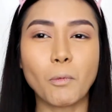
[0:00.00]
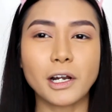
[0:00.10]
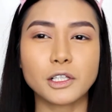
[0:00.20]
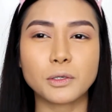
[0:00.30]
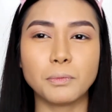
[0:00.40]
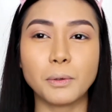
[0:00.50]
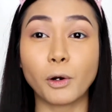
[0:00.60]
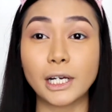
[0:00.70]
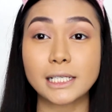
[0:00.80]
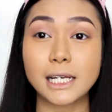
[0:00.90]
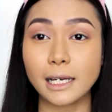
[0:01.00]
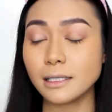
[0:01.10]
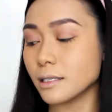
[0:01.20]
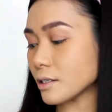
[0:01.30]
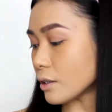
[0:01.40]
want it to be more
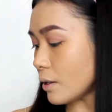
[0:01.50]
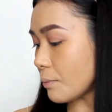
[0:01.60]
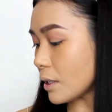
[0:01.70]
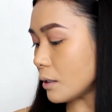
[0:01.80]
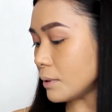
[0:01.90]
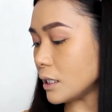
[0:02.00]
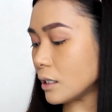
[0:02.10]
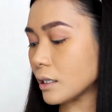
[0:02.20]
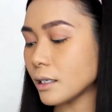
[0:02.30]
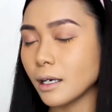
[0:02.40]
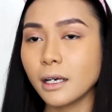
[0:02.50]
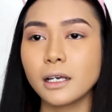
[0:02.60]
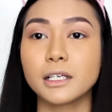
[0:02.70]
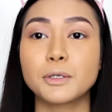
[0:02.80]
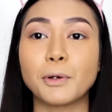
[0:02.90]
intense, so I'm gonna be
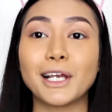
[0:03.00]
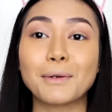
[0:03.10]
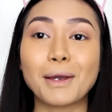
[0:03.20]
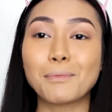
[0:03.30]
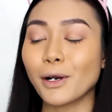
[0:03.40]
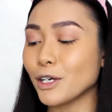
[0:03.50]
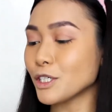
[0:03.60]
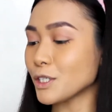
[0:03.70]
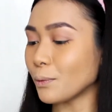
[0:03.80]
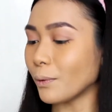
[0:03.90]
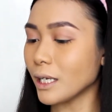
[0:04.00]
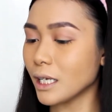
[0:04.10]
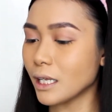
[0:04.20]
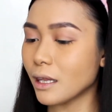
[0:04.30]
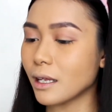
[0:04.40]
spraying my brush
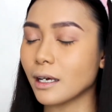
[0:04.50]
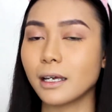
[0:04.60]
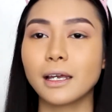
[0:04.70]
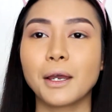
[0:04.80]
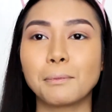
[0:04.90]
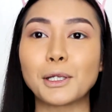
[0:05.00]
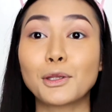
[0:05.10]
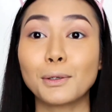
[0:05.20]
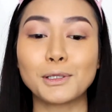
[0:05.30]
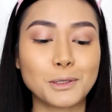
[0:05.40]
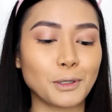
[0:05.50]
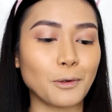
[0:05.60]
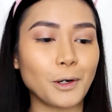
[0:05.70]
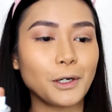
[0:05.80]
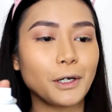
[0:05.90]
with my thermal spring
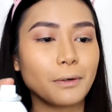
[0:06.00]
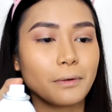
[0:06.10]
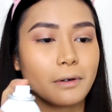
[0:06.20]
water.